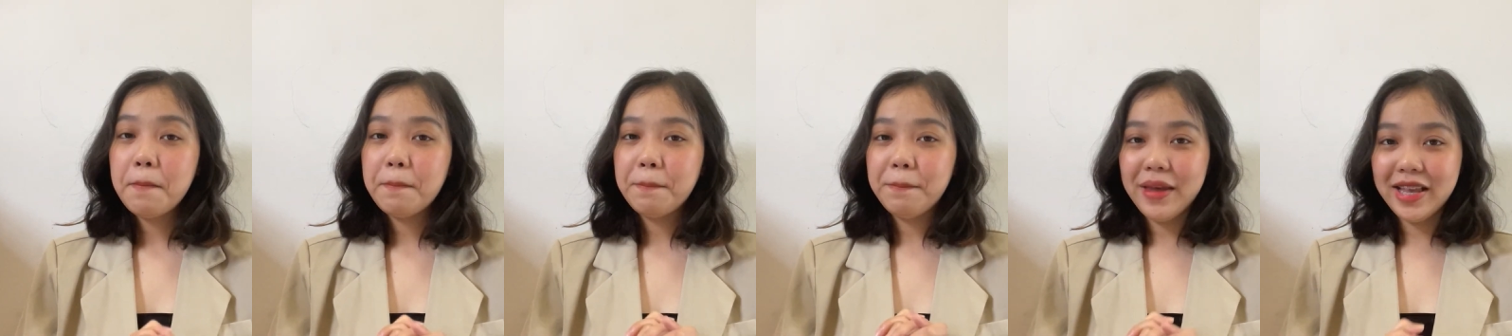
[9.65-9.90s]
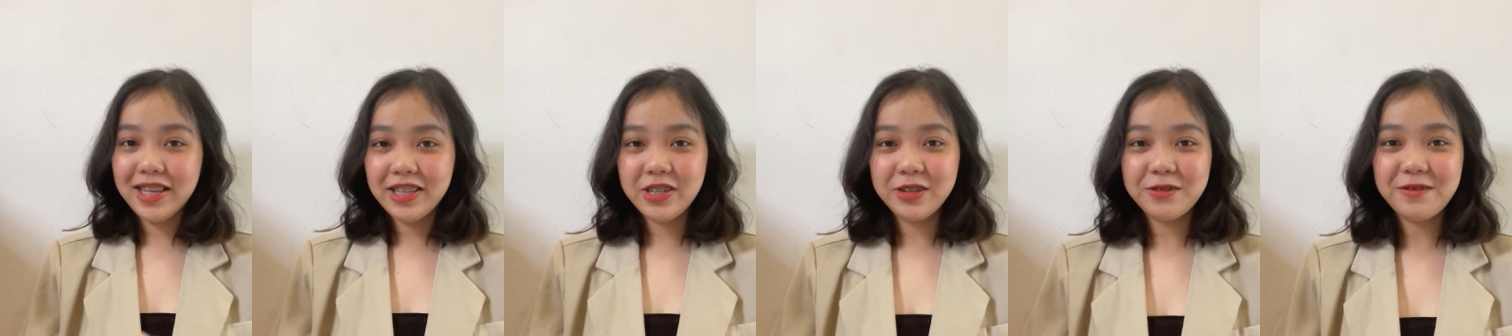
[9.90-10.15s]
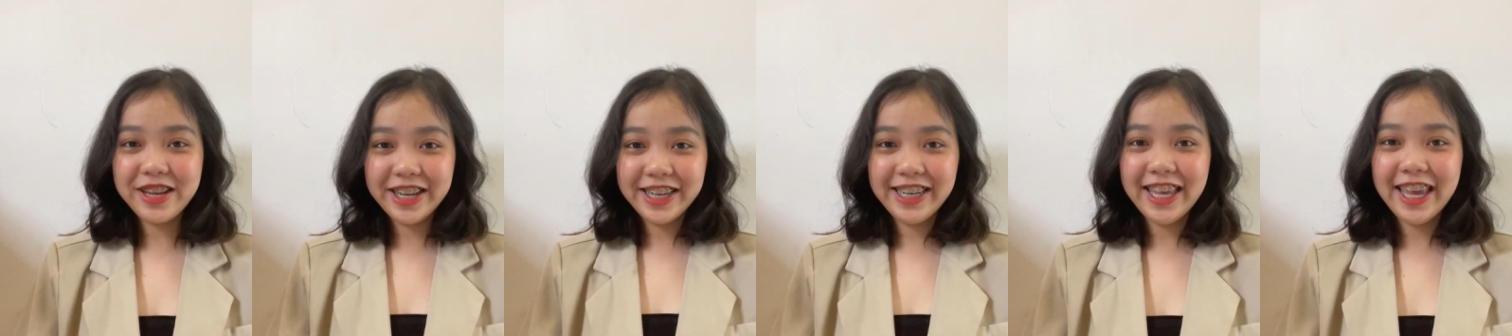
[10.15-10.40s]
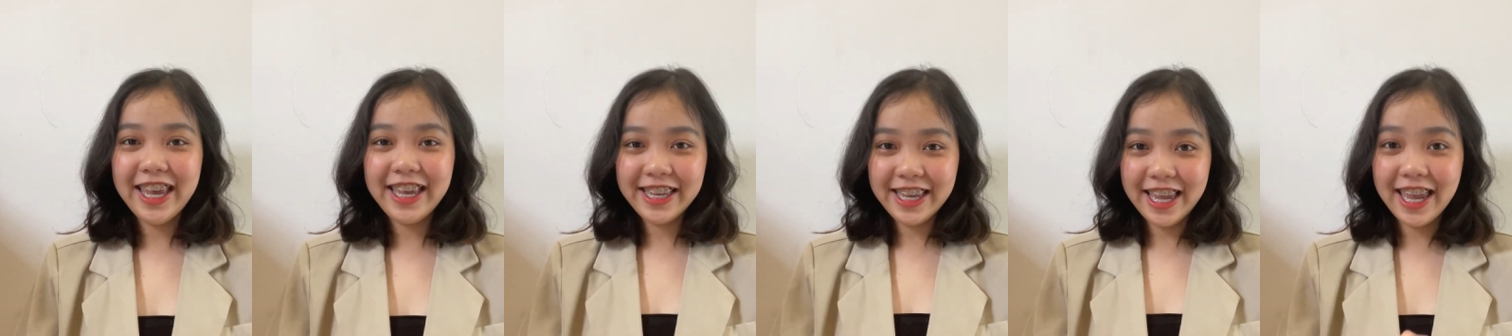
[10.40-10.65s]
majoring
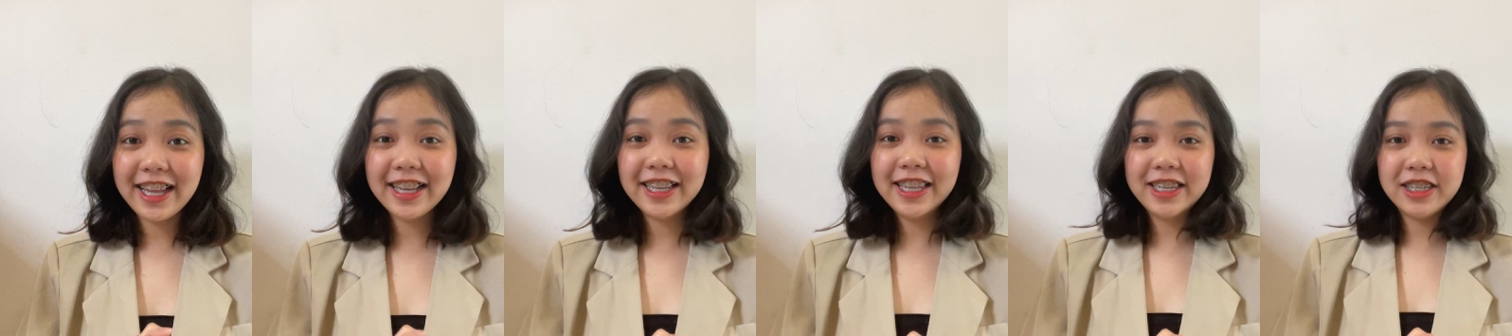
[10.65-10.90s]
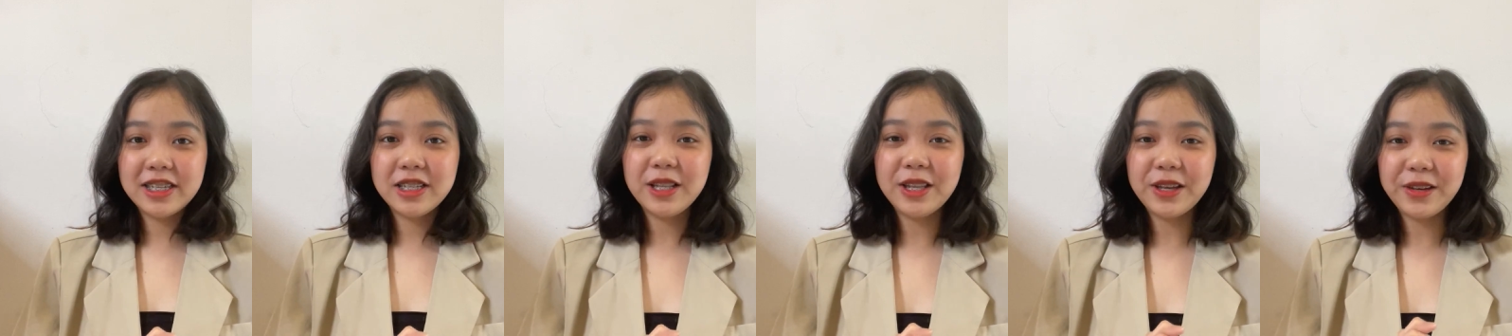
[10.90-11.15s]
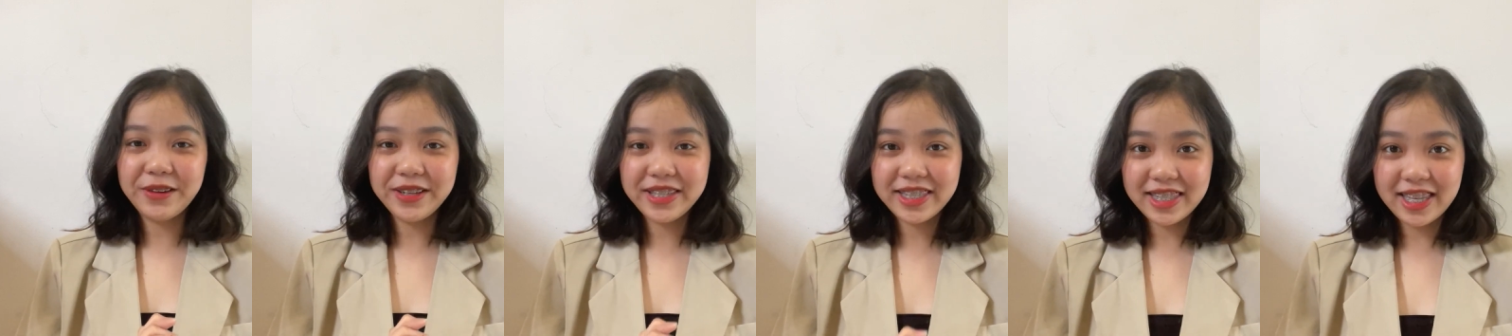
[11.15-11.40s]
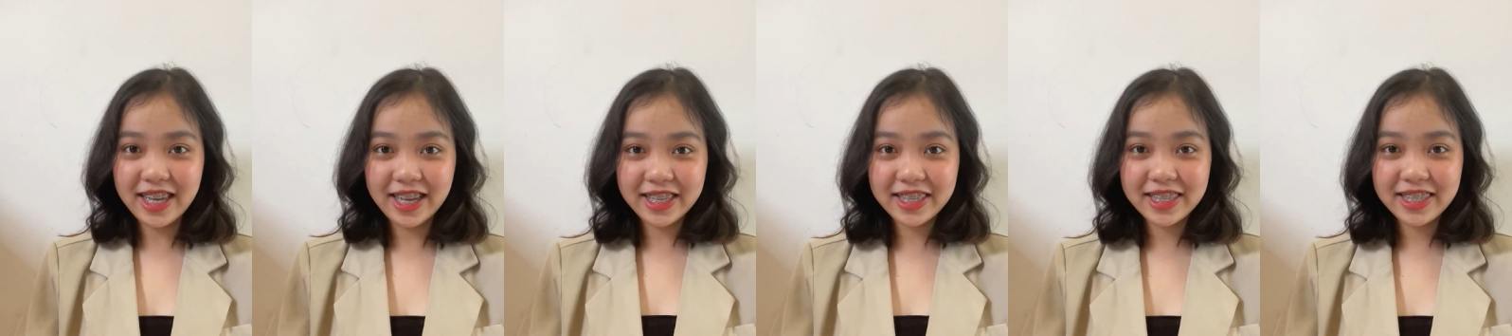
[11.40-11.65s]
in English
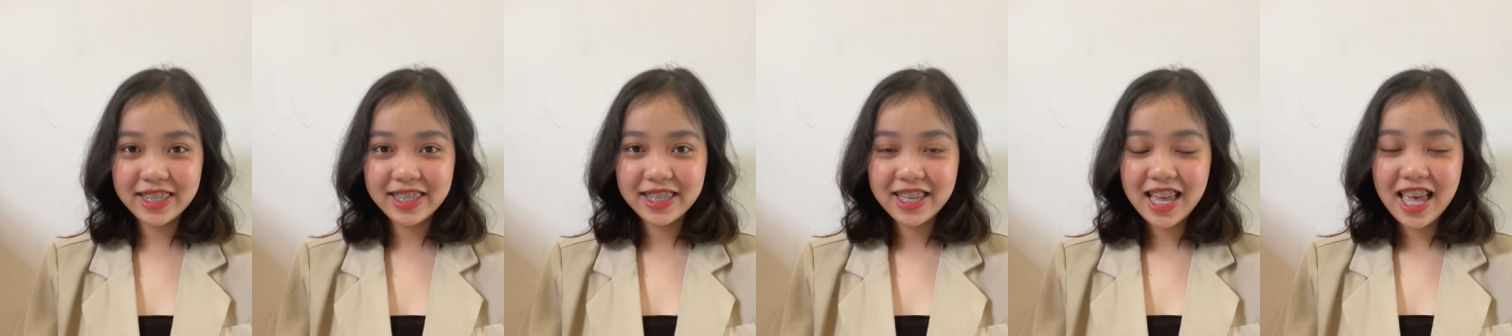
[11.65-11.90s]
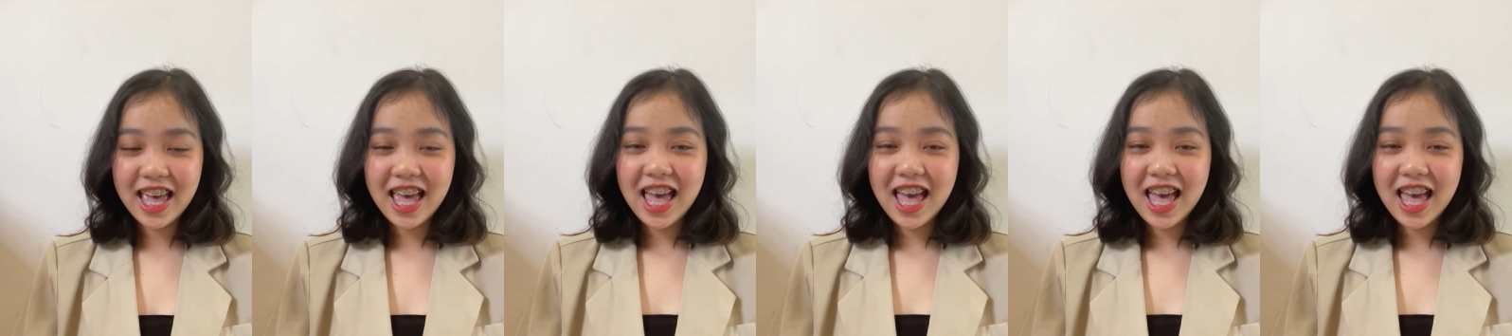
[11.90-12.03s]
Linguistics.